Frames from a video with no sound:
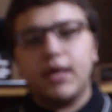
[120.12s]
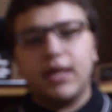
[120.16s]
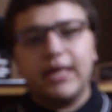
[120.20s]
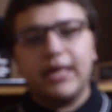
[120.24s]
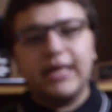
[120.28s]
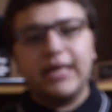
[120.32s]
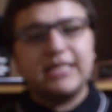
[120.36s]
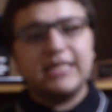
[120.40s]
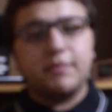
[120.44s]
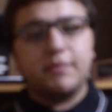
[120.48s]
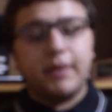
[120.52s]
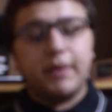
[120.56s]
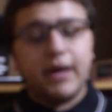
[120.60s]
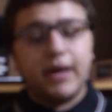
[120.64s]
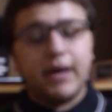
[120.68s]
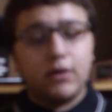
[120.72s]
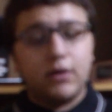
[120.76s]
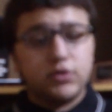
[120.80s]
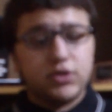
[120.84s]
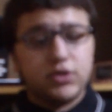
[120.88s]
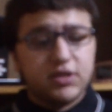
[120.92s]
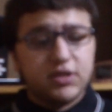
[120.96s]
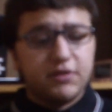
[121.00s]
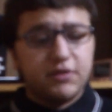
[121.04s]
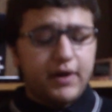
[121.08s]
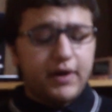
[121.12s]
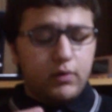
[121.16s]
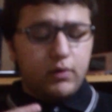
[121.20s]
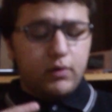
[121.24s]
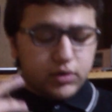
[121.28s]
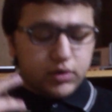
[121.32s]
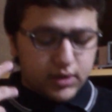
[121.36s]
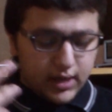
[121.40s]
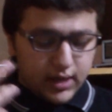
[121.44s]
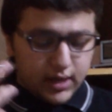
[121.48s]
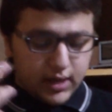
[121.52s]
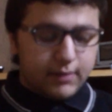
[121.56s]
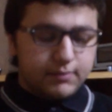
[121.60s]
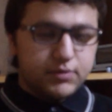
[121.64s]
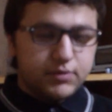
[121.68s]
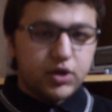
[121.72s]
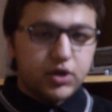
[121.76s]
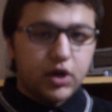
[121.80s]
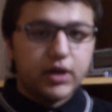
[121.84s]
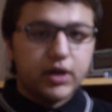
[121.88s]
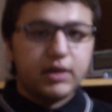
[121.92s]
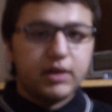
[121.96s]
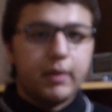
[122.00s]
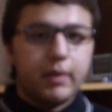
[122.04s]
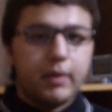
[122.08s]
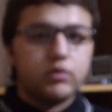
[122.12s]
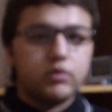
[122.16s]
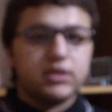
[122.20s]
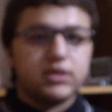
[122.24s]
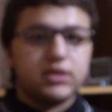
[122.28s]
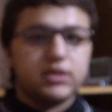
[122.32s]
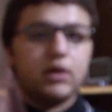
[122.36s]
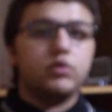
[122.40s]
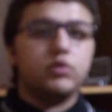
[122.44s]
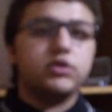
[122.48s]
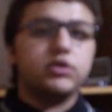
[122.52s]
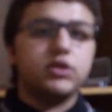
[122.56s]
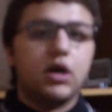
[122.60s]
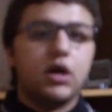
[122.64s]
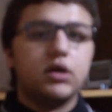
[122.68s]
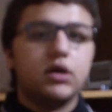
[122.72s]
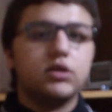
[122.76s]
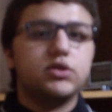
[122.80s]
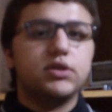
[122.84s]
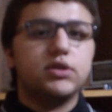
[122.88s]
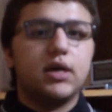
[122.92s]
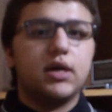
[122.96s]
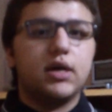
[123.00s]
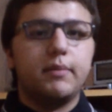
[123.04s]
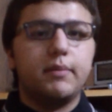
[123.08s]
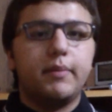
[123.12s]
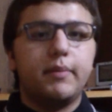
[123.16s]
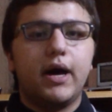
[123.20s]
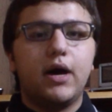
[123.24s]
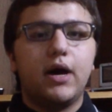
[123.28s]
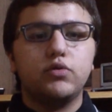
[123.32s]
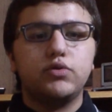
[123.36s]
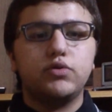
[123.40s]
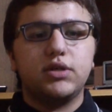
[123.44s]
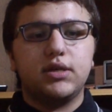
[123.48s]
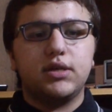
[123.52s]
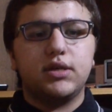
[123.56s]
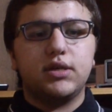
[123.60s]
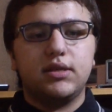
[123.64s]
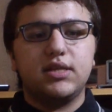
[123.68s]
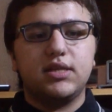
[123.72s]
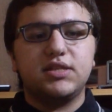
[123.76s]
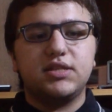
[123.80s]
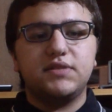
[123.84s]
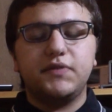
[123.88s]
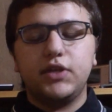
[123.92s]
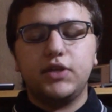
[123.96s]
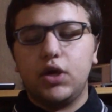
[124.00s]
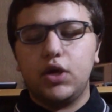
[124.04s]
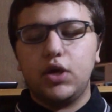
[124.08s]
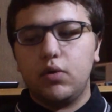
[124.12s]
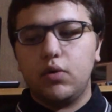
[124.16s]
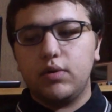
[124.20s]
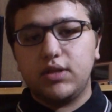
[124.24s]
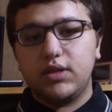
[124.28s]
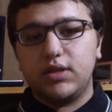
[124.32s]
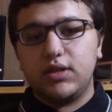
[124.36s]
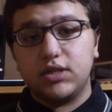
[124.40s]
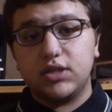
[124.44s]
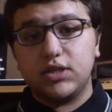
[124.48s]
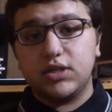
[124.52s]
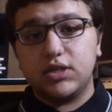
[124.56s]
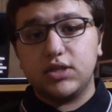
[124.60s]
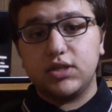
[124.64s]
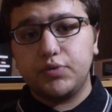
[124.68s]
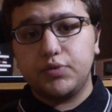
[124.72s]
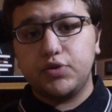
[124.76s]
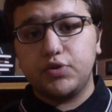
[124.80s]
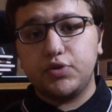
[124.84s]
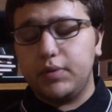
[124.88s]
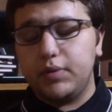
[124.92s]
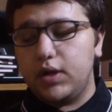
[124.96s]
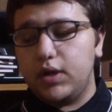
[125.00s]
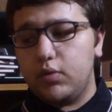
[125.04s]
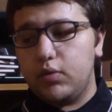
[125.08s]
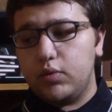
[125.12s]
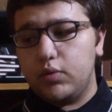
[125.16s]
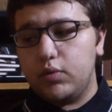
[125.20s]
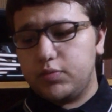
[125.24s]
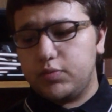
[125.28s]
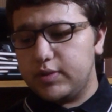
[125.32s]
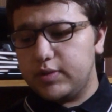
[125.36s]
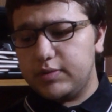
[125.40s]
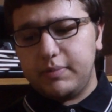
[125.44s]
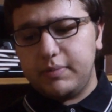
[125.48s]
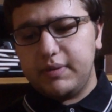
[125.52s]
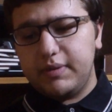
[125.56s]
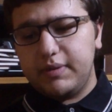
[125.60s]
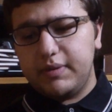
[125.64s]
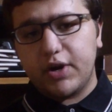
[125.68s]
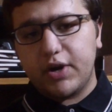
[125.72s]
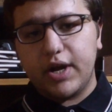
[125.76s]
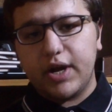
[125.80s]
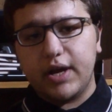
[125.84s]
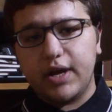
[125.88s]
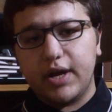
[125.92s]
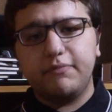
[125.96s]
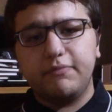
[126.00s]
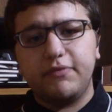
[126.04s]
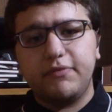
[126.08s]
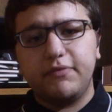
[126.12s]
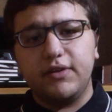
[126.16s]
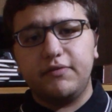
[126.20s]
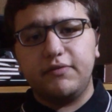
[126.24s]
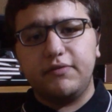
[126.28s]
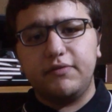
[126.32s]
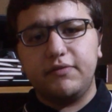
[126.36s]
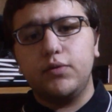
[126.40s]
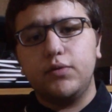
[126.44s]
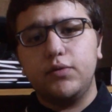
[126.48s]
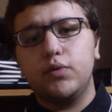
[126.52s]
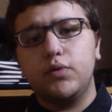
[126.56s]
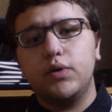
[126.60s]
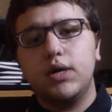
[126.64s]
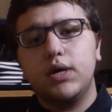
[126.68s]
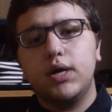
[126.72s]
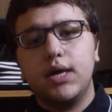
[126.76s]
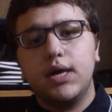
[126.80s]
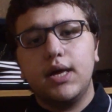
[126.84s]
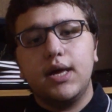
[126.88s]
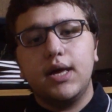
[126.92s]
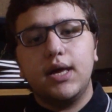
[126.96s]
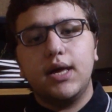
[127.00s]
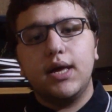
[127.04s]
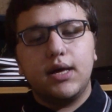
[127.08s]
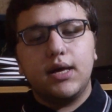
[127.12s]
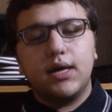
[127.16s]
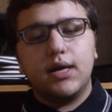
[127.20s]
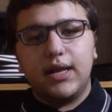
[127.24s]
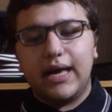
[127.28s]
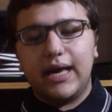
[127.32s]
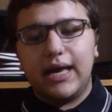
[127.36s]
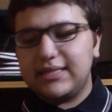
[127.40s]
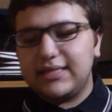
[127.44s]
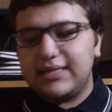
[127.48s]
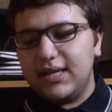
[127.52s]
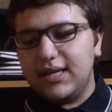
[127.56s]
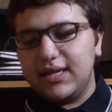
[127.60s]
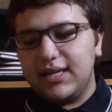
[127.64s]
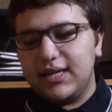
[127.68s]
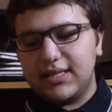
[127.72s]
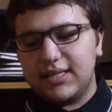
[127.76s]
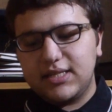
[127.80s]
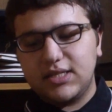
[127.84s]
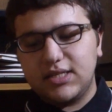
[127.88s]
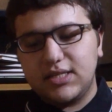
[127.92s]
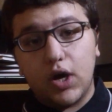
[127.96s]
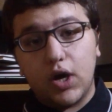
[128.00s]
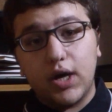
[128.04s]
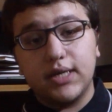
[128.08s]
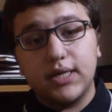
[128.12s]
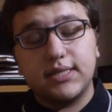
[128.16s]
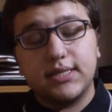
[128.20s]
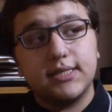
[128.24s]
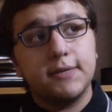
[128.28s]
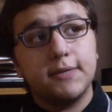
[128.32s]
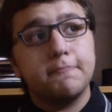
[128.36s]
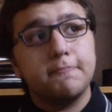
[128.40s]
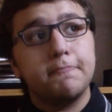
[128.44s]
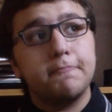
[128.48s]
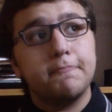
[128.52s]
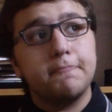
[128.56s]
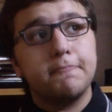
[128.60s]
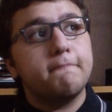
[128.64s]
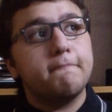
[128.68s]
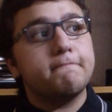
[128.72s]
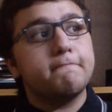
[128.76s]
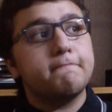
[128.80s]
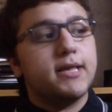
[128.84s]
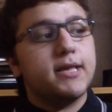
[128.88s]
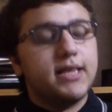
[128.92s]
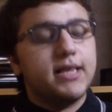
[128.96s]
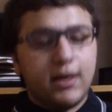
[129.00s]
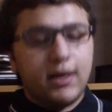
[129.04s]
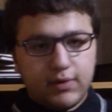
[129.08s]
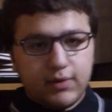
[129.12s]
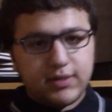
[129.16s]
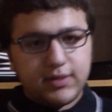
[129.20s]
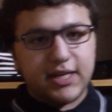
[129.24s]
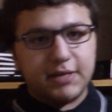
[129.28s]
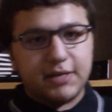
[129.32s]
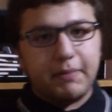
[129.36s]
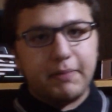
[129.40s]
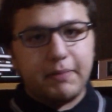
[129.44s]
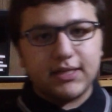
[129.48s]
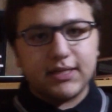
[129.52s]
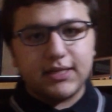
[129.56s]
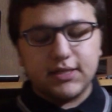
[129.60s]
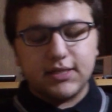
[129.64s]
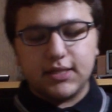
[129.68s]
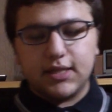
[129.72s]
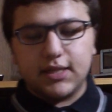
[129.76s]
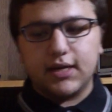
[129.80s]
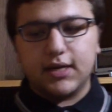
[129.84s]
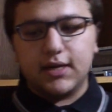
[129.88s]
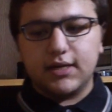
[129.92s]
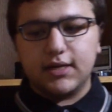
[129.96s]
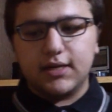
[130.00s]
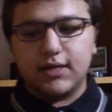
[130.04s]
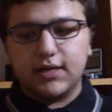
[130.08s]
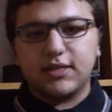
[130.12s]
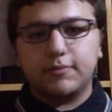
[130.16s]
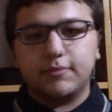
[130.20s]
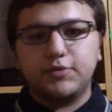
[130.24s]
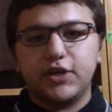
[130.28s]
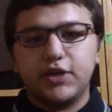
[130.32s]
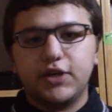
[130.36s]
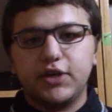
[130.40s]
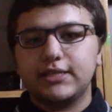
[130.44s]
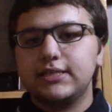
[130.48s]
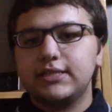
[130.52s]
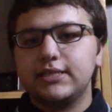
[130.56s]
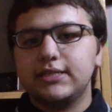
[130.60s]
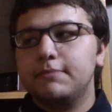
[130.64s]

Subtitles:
links about stuff I'm talking about and I will talk about in this video in the description below. It would be very helpful if you lads on this site. Now let's get back to the subject.